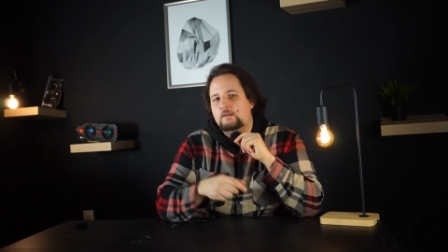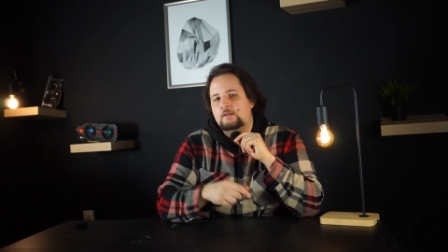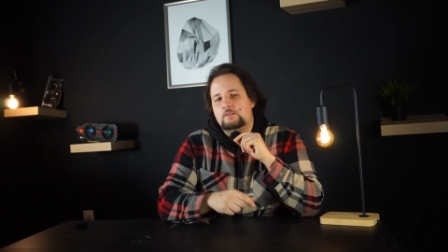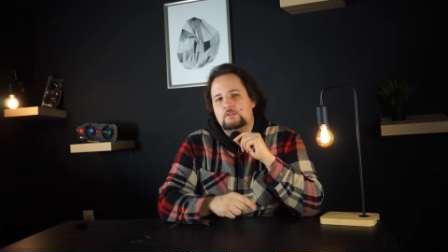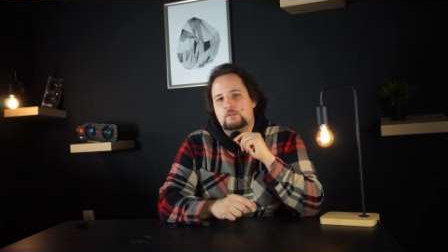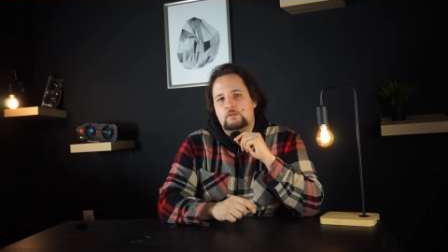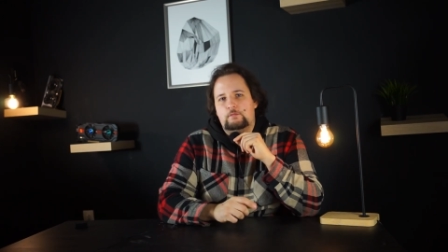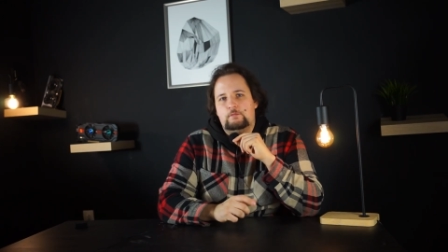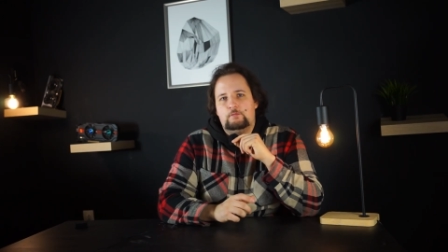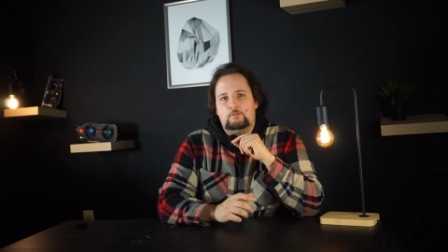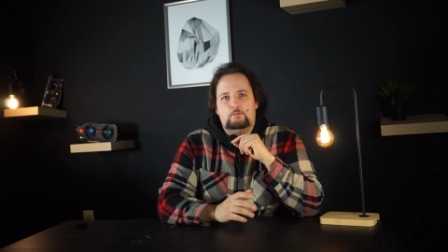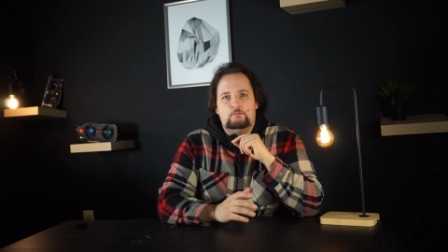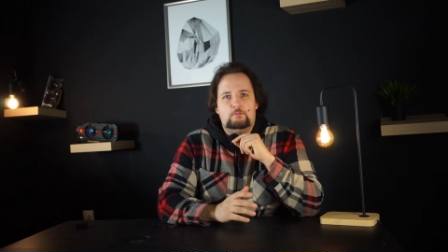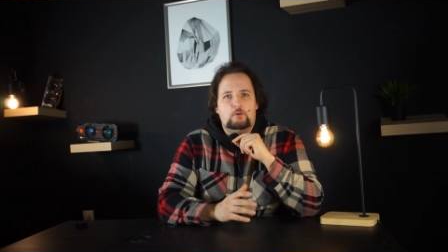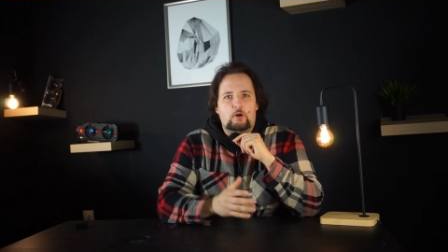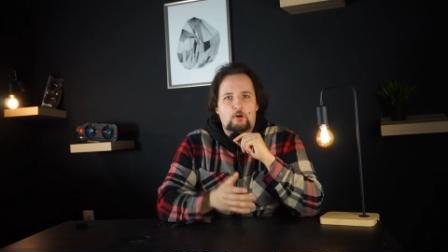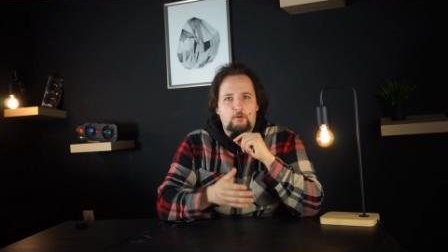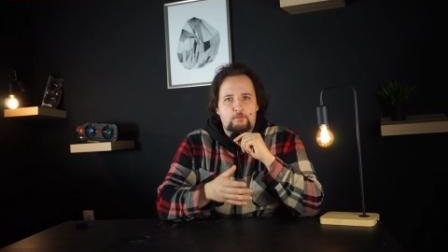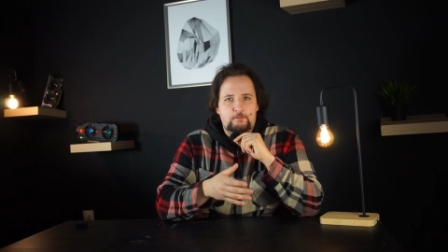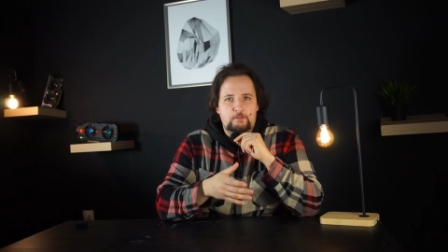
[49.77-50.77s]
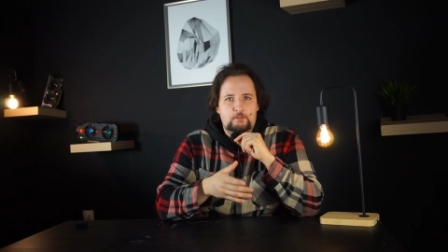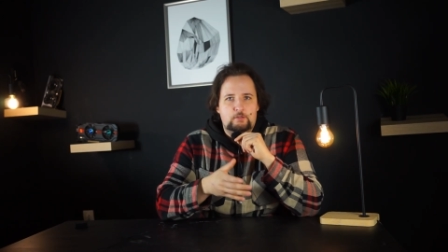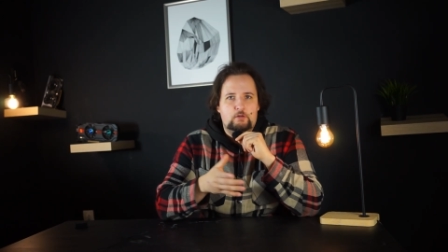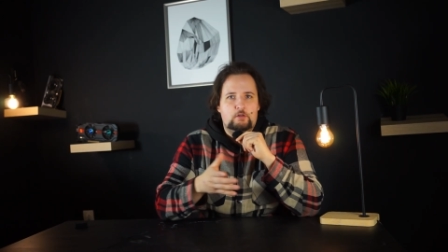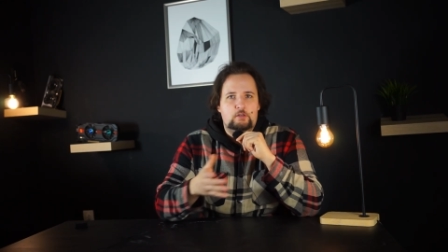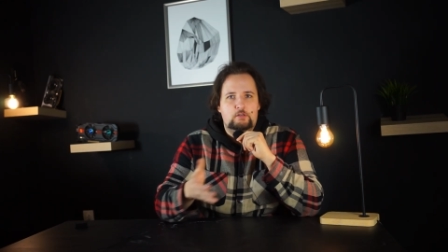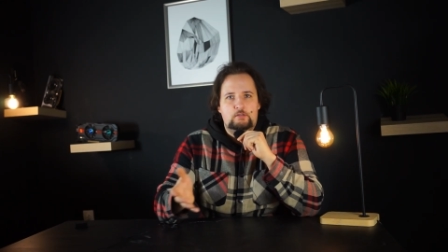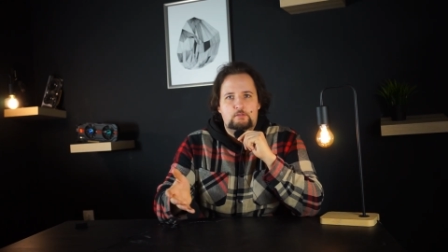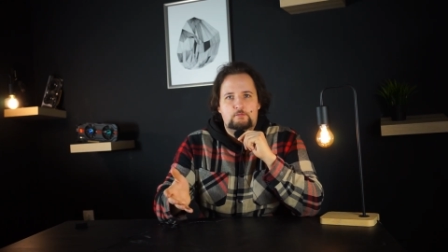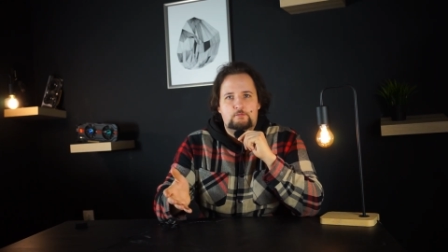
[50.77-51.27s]
So often
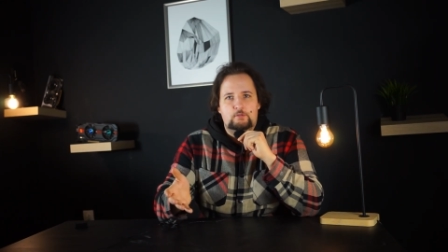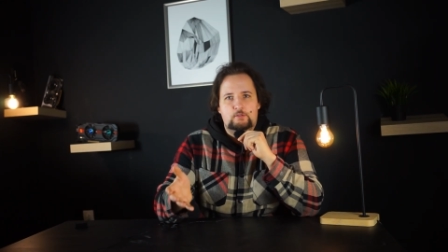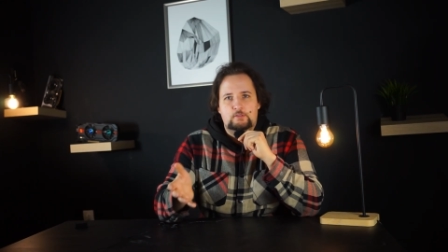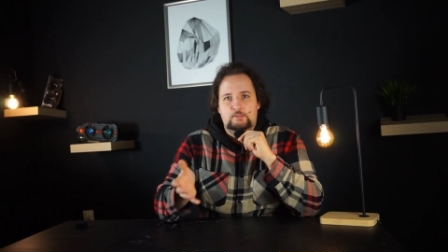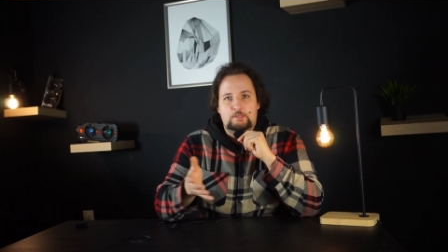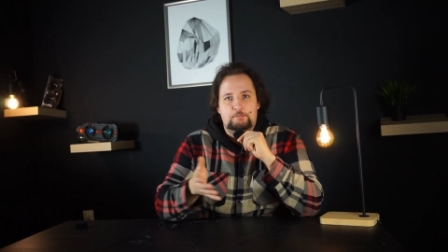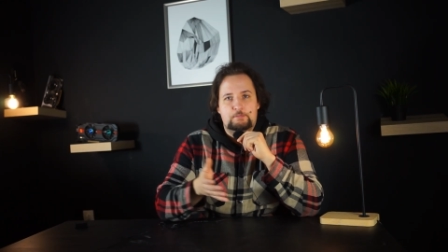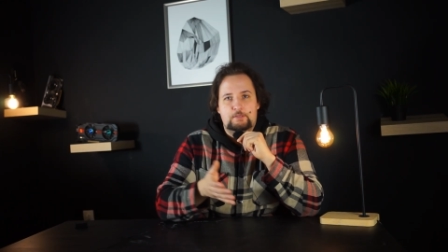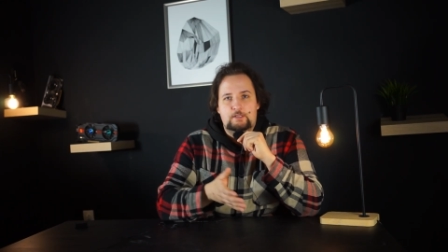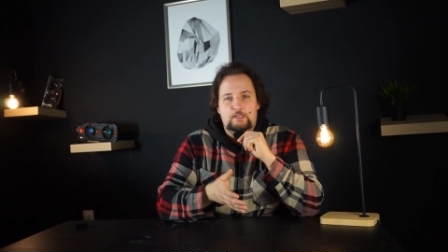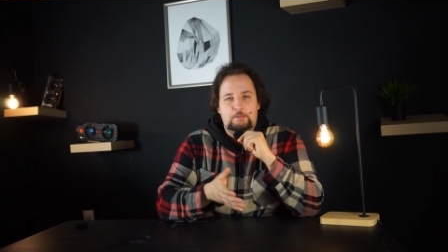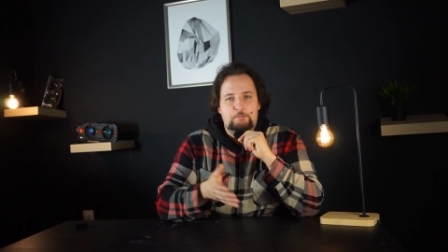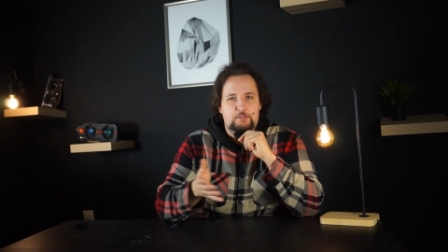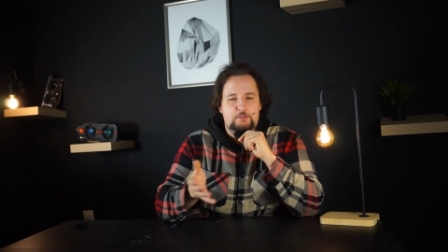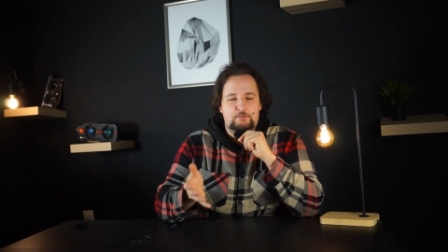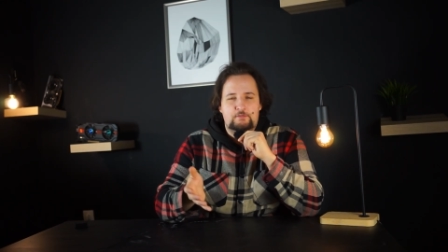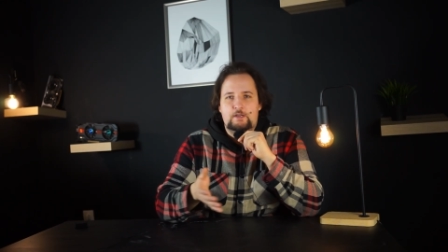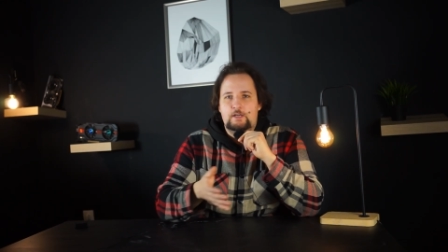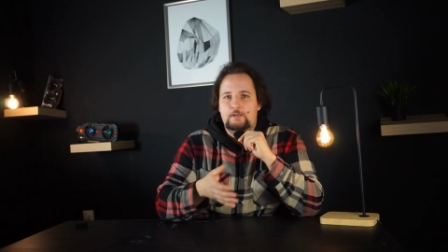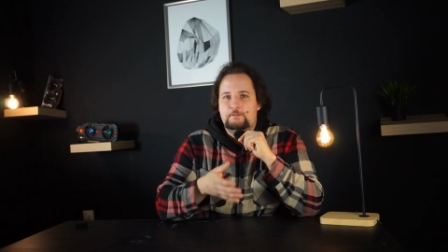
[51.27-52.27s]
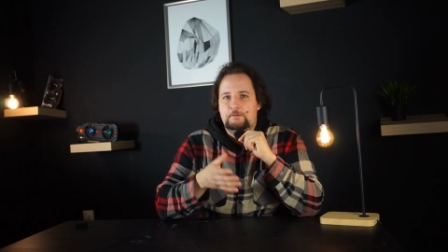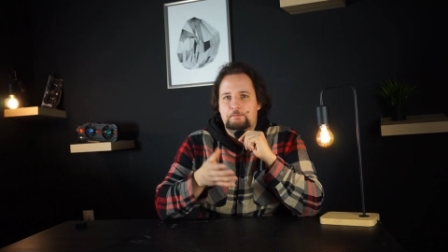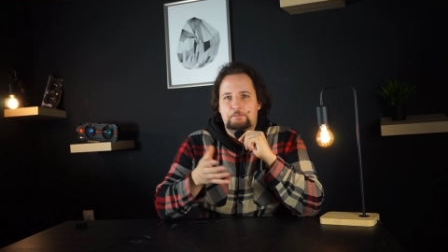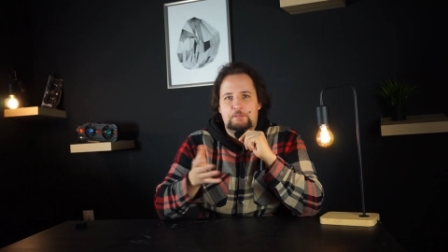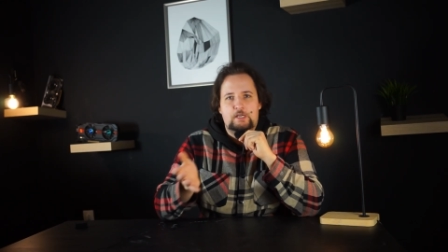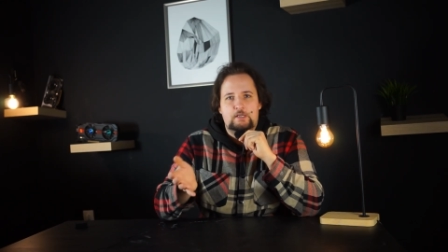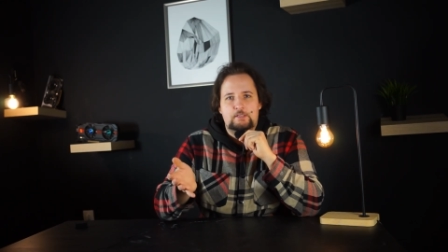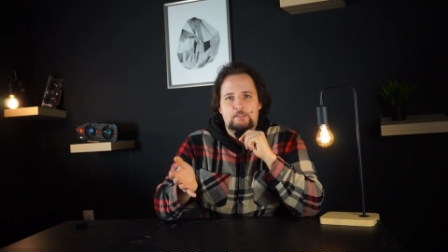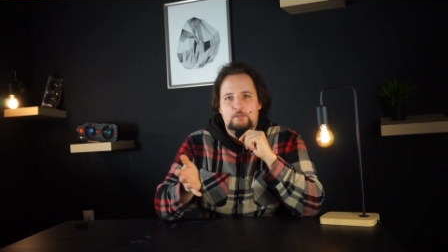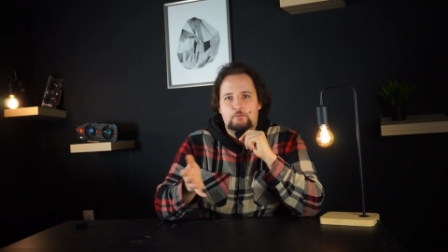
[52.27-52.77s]
on, for example, an MX-5, a
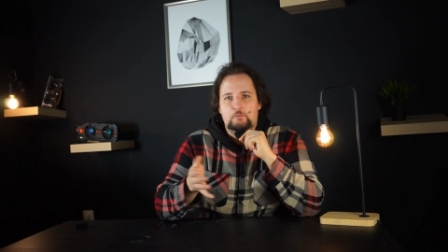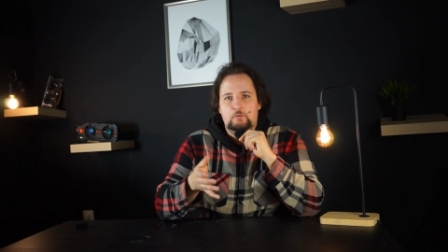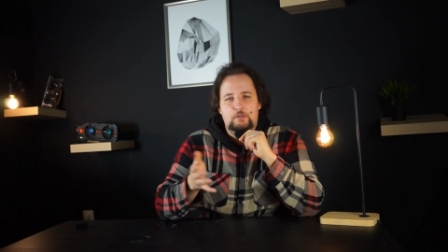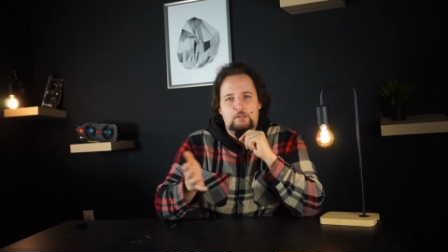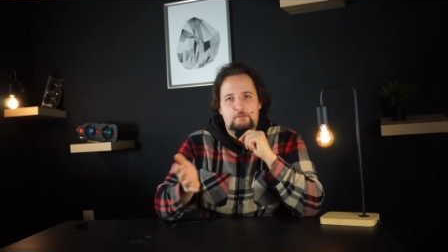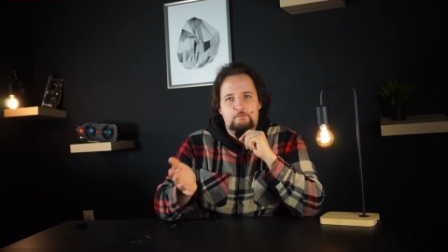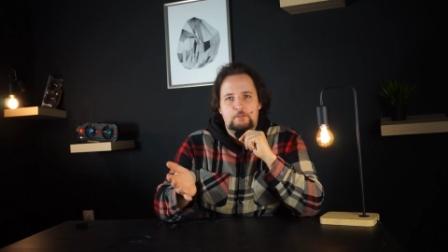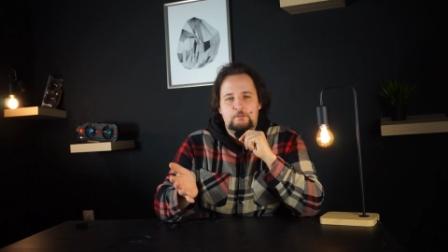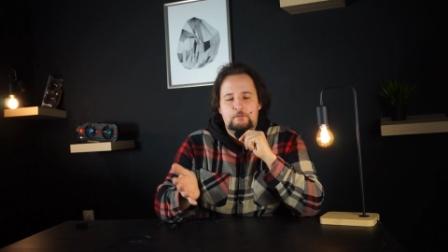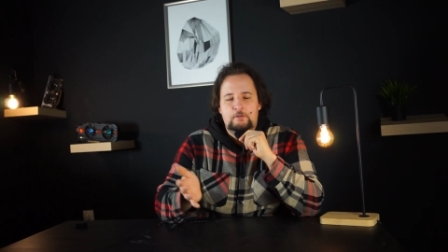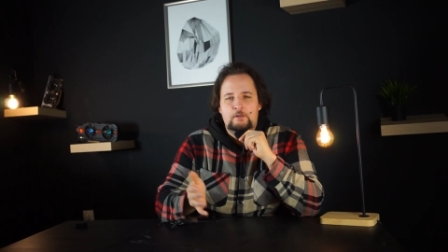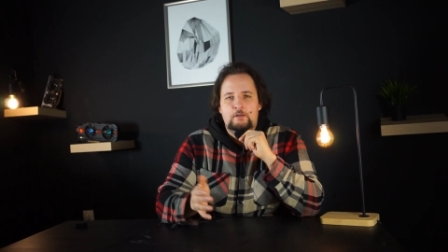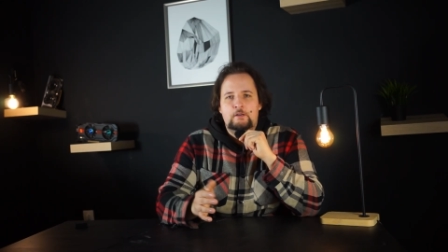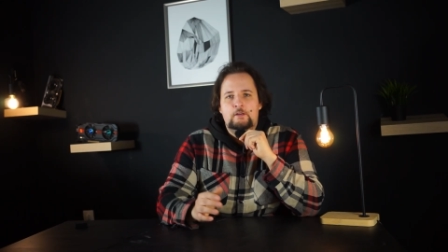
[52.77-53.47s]
Miata, whatever.